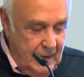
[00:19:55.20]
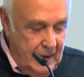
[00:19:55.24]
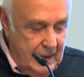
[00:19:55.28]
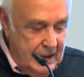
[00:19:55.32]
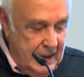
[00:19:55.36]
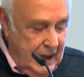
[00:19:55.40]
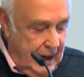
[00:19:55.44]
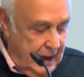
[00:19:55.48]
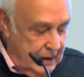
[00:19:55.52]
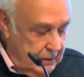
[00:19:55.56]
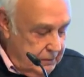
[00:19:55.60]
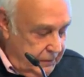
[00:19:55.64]

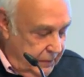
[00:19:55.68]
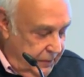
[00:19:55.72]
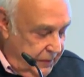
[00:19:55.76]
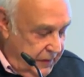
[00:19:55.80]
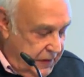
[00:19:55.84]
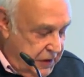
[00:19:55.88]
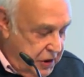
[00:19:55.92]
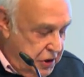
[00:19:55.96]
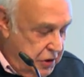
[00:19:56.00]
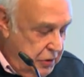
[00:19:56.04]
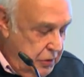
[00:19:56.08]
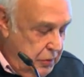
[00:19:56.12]
Now,
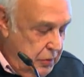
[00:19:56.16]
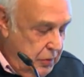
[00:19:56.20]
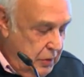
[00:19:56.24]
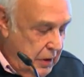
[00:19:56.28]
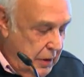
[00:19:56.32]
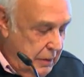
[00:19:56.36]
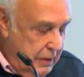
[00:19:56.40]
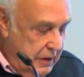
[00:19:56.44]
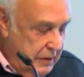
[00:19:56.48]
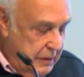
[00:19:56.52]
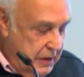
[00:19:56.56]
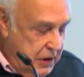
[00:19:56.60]

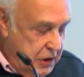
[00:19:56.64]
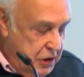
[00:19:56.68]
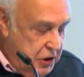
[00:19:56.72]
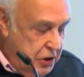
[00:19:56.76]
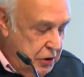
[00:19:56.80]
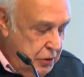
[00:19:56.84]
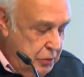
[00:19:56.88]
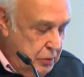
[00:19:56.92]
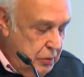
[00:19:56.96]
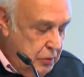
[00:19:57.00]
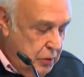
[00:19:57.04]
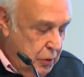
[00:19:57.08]

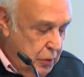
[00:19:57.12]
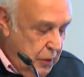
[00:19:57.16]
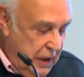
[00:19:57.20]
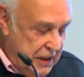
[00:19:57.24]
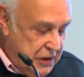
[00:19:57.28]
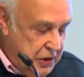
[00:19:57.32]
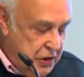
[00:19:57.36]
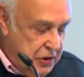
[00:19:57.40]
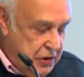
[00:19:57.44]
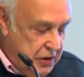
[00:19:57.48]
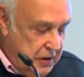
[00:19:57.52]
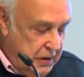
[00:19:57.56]
two
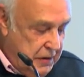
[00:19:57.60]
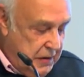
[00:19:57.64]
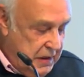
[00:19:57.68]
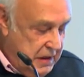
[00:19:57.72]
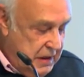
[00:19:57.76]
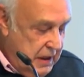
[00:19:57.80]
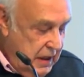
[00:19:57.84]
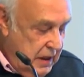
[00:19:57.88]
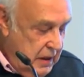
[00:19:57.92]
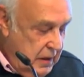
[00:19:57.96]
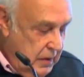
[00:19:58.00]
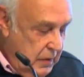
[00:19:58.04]

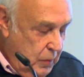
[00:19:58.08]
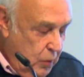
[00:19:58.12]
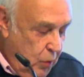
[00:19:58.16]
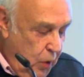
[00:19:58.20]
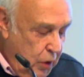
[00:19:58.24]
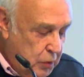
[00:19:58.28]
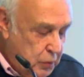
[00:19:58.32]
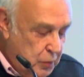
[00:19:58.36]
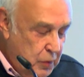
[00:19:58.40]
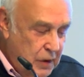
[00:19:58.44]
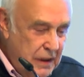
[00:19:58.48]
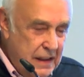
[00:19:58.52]
questions.
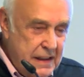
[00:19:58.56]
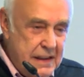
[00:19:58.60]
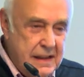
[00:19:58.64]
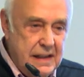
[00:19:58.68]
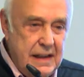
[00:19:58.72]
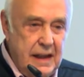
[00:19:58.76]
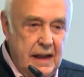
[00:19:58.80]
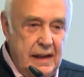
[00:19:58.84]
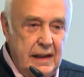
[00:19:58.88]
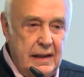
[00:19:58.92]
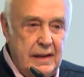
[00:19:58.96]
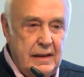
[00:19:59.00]
what will it
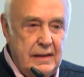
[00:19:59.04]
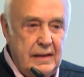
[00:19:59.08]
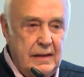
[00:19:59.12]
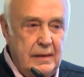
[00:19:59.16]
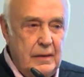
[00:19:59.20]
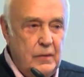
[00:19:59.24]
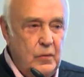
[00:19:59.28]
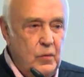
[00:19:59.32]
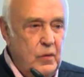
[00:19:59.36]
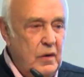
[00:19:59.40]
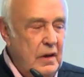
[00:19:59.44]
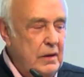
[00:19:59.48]
take,
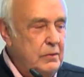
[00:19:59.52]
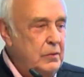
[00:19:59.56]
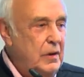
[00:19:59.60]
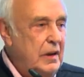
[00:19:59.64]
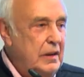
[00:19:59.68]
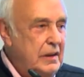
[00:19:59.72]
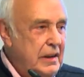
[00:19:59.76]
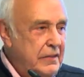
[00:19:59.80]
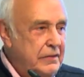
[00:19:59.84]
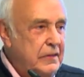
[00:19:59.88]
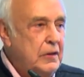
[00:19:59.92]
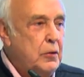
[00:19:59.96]

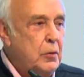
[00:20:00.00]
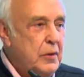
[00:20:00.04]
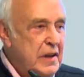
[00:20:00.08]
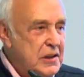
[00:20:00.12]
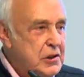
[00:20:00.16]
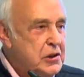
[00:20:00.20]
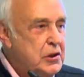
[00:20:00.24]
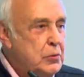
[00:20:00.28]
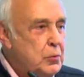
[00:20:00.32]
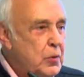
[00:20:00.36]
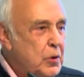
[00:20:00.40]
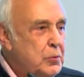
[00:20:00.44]
if the
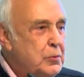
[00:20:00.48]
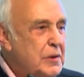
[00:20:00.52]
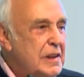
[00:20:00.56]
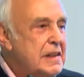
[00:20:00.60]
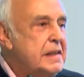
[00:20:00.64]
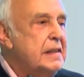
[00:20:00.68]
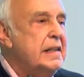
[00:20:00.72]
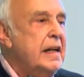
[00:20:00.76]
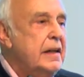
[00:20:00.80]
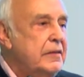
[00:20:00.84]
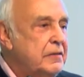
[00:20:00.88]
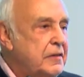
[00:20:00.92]
question, what will
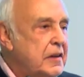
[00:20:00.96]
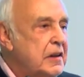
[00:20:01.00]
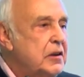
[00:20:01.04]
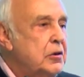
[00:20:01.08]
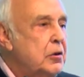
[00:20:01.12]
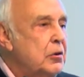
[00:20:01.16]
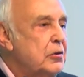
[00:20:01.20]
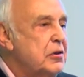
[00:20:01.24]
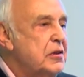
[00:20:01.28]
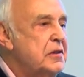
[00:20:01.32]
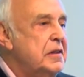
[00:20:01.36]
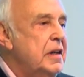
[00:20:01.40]
it take for the
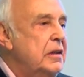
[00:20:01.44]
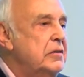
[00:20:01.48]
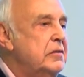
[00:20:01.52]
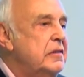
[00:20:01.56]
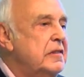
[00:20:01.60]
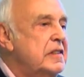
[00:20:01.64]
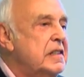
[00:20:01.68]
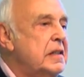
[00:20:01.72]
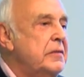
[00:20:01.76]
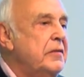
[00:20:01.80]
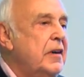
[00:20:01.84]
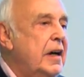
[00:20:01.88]
Eurozone
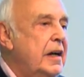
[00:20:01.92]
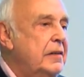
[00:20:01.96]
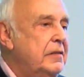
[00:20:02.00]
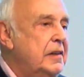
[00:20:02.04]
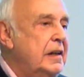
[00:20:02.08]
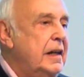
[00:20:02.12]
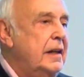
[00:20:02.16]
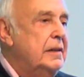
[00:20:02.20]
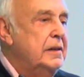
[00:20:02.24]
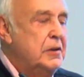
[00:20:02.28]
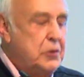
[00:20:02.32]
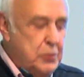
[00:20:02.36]
to survive
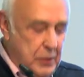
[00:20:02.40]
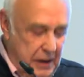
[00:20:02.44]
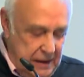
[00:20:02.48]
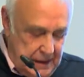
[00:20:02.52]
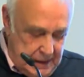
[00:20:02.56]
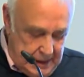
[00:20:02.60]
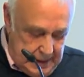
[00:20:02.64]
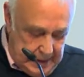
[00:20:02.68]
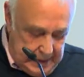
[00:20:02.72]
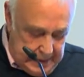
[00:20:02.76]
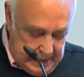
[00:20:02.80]
another 20